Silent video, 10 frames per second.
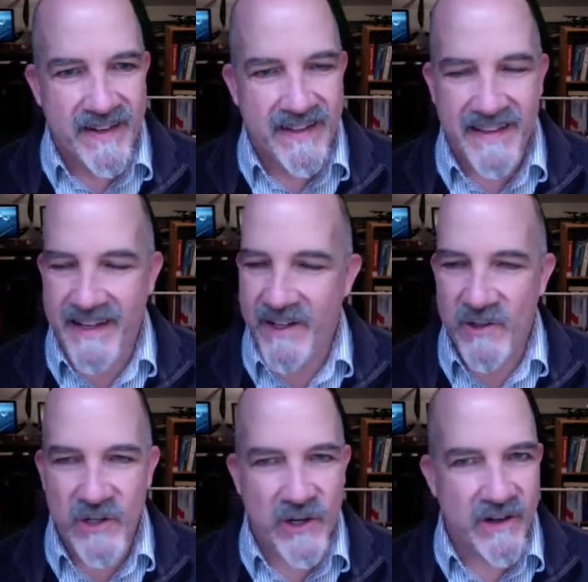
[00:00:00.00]
Thank you,
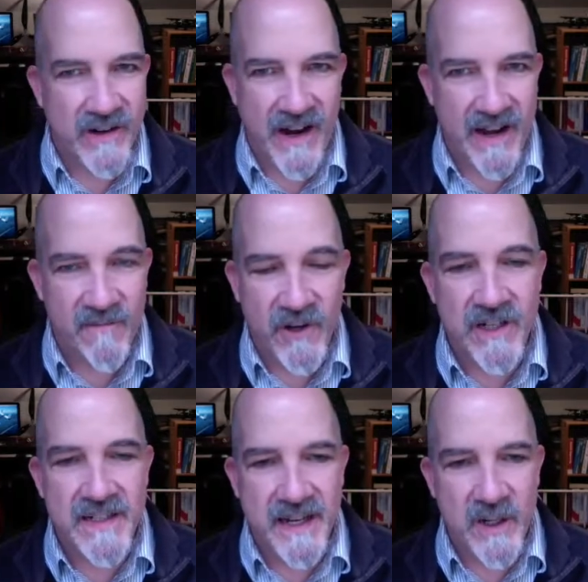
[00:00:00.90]
sir. I'm very
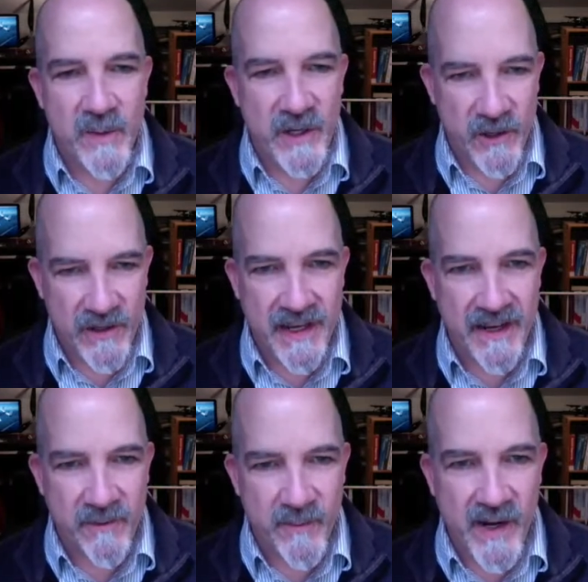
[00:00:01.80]
excited to be here today,
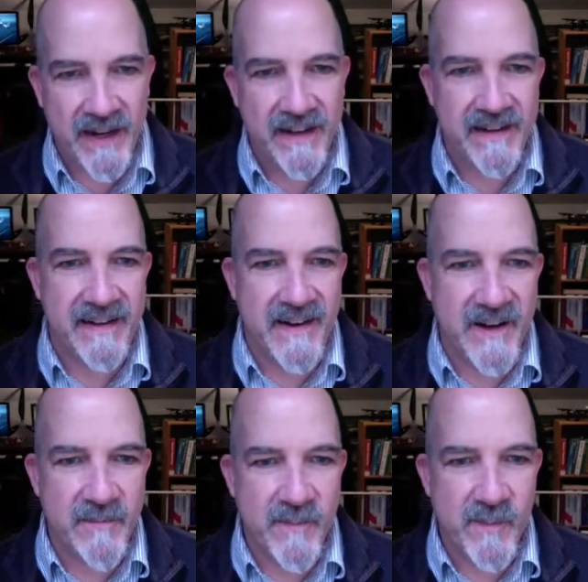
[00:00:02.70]
Mike.
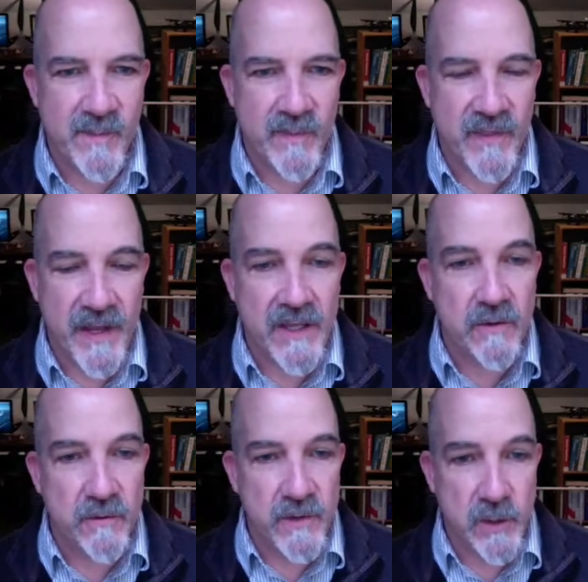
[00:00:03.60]
Thank
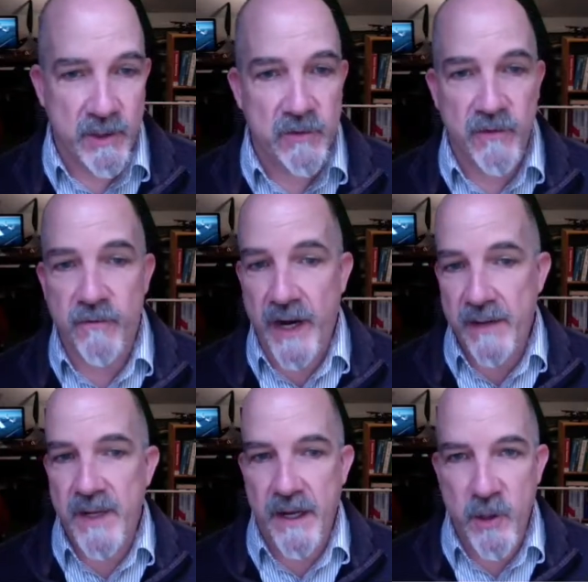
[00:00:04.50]
you so much for inviting
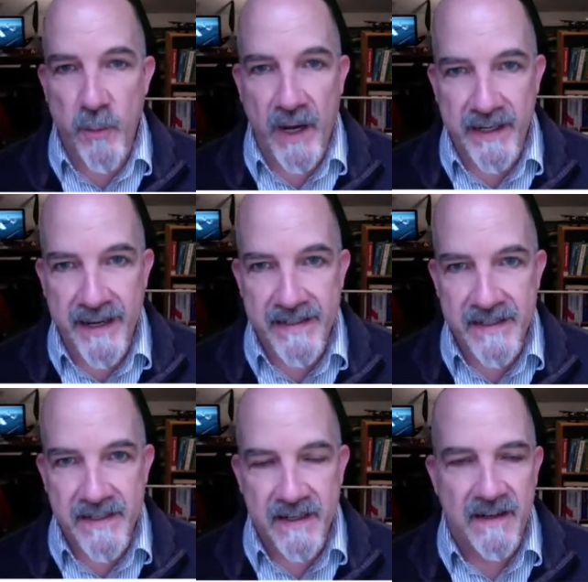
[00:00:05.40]
me on your podcast.
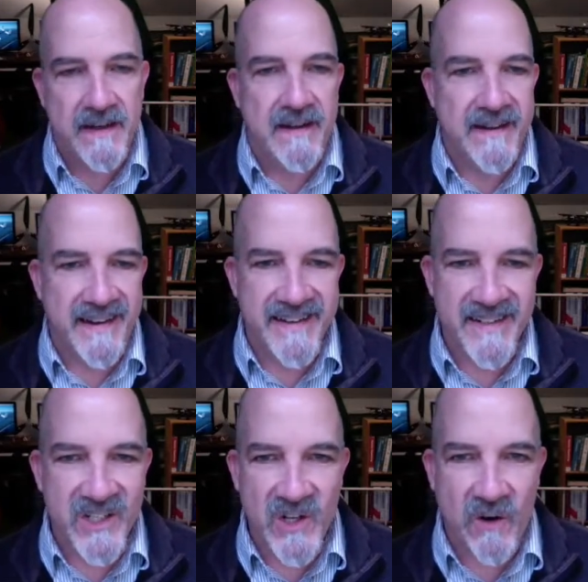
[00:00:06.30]
And
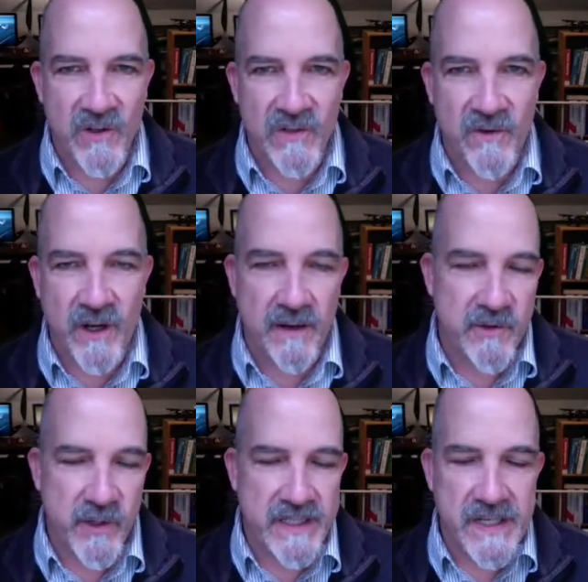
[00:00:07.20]
it's always fun.
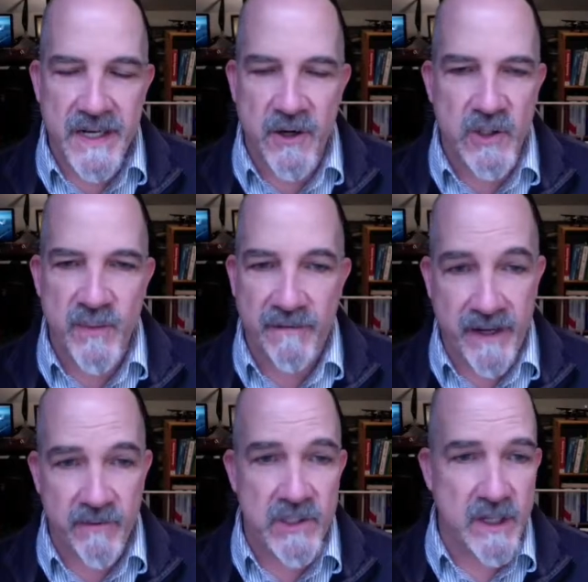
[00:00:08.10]
Transcend Air is my
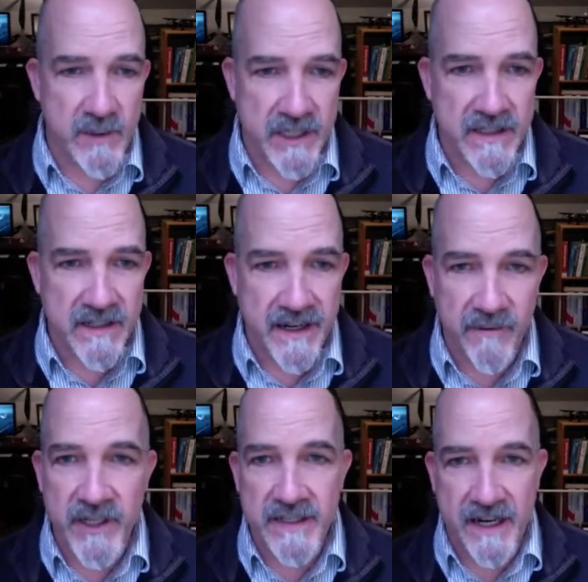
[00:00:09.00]
favorite subject. I never
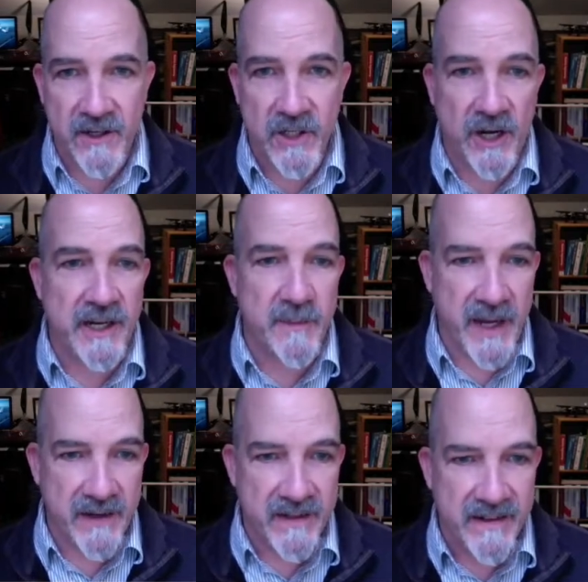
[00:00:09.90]
get tired talking about it.